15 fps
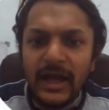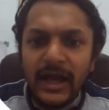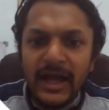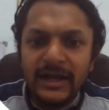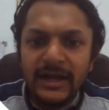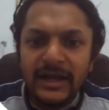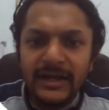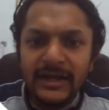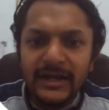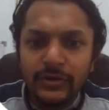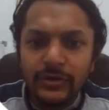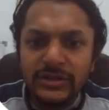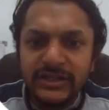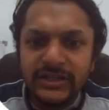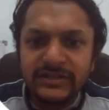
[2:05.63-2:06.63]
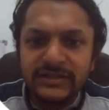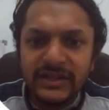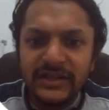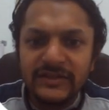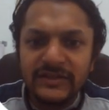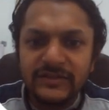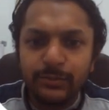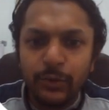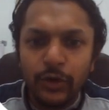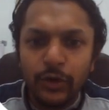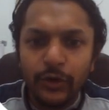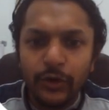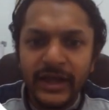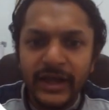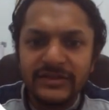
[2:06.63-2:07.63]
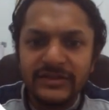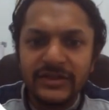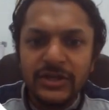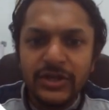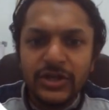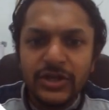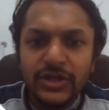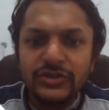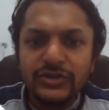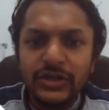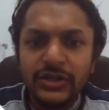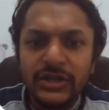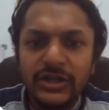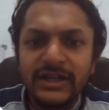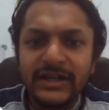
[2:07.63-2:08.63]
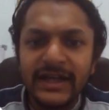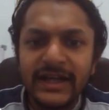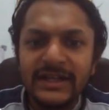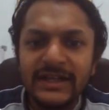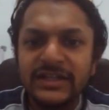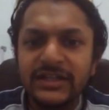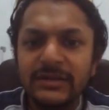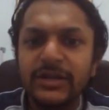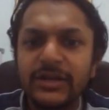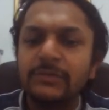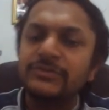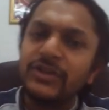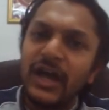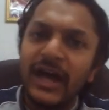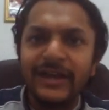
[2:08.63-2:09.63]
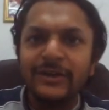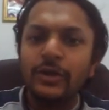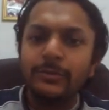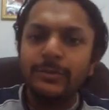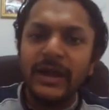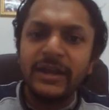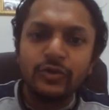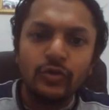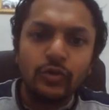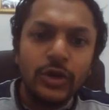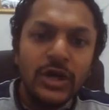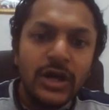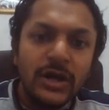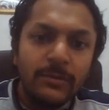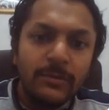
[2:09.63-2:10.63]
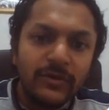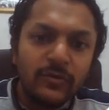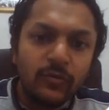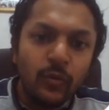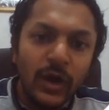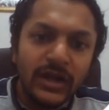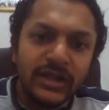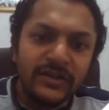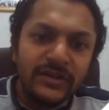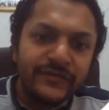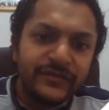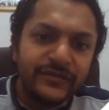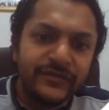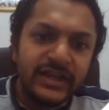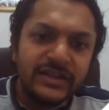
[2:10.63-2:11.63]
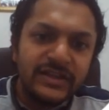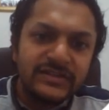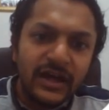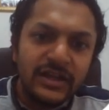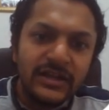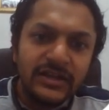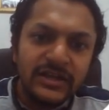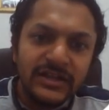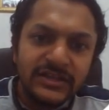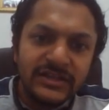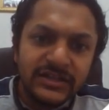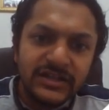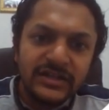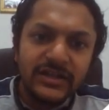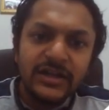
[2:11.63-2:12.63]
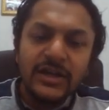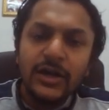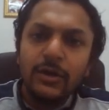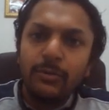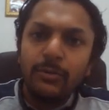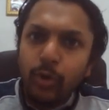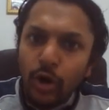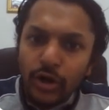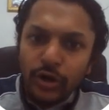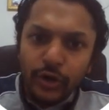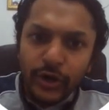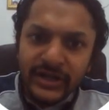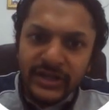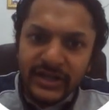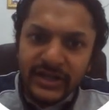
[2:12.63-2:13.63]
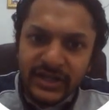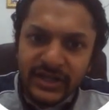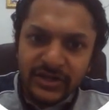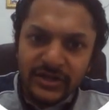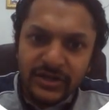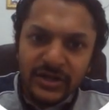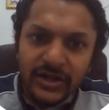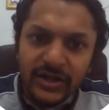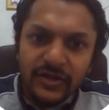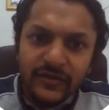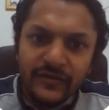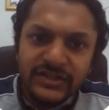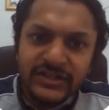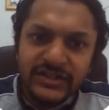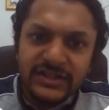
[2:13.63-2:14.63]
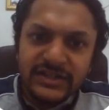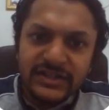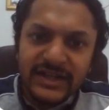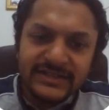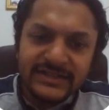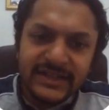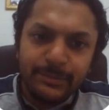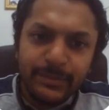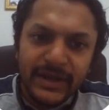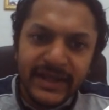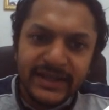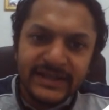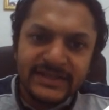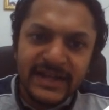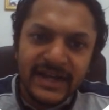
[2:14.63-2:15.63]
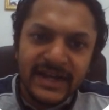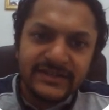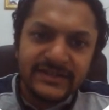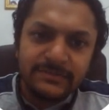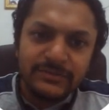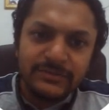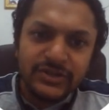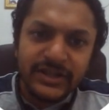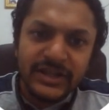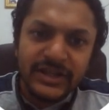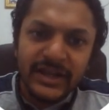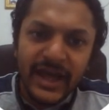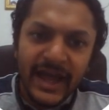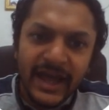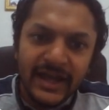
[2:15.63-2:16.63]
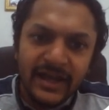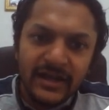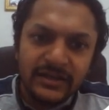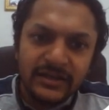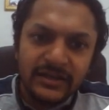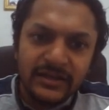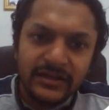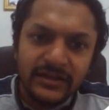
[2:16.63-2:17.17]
and now this is polarized, so the intensity becomes I naught by 2. But what if there is another polaroid here, which is, let us say, placed at some certain angle